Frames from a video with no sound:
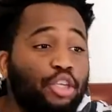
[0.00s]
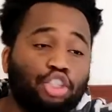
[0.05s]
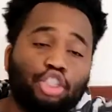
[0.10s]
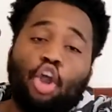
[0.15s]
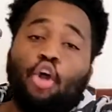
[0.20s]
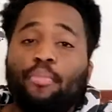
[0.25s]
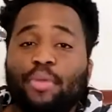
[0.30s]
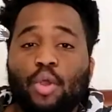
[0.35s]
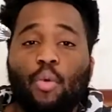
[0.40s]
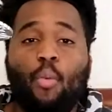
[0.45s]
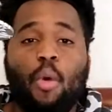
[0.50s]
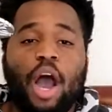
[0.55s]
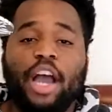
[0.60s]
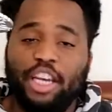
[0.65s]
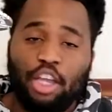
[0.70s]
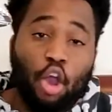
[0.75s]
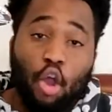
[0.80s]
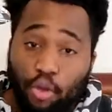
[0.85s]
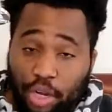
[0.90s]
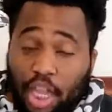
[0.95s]
Show me
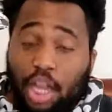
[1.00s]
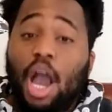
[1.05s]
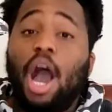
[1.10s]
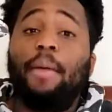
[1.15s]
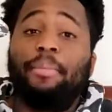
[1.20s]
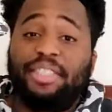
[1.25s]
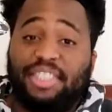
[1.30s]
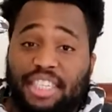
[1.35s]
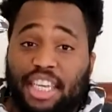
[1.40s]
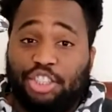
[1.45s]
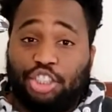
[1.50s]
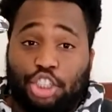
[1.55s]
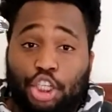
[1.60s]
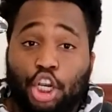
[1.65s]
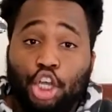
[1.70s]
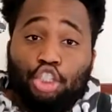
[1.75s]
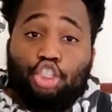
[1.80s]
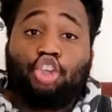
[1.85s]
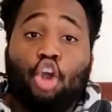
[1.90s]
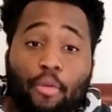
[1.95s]
one, go in the comment
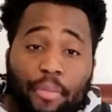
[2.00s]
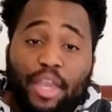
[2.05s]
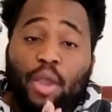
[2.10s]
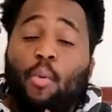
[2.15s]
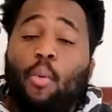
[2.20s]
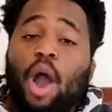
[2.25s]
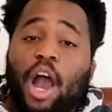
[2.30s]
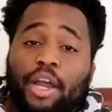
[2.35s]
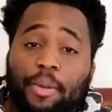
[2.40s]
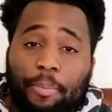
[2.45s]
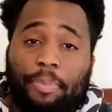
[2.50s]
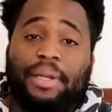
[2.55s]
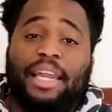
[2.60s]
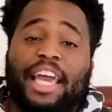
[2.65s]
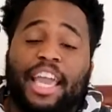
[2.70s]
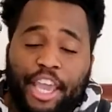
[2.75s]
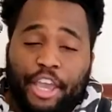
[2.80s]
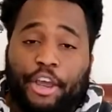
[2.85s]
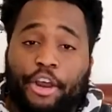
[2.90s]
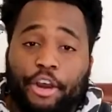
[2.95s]
section. Show me one
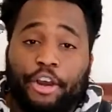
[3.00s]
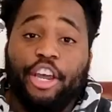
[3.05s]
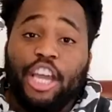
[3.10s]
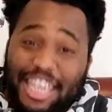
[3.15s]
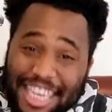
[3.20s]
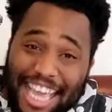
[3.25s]
player